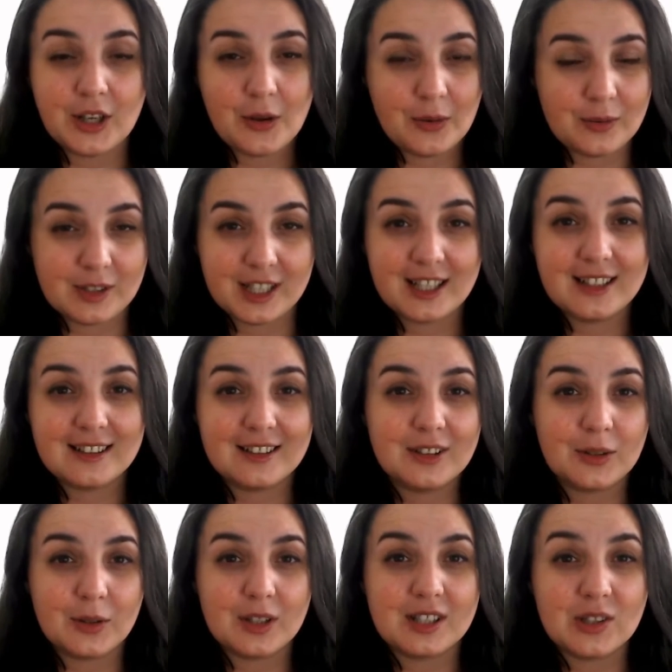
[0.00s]
So taken
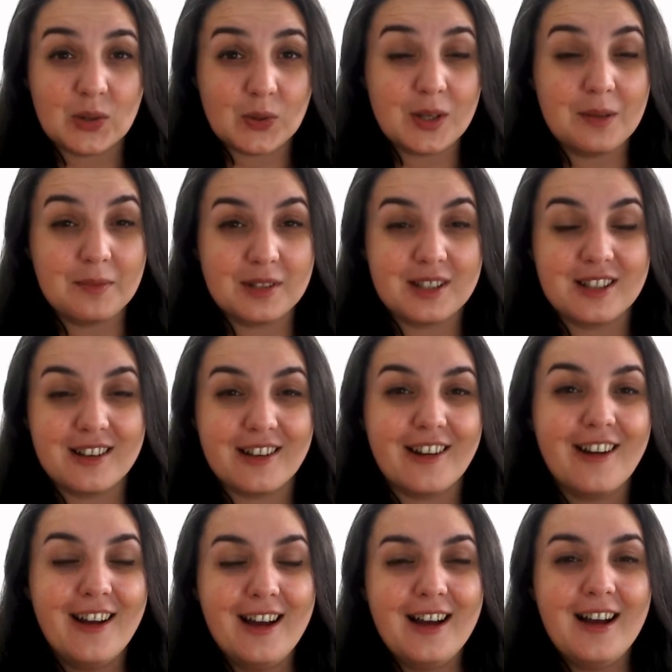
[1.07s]
to extremes here,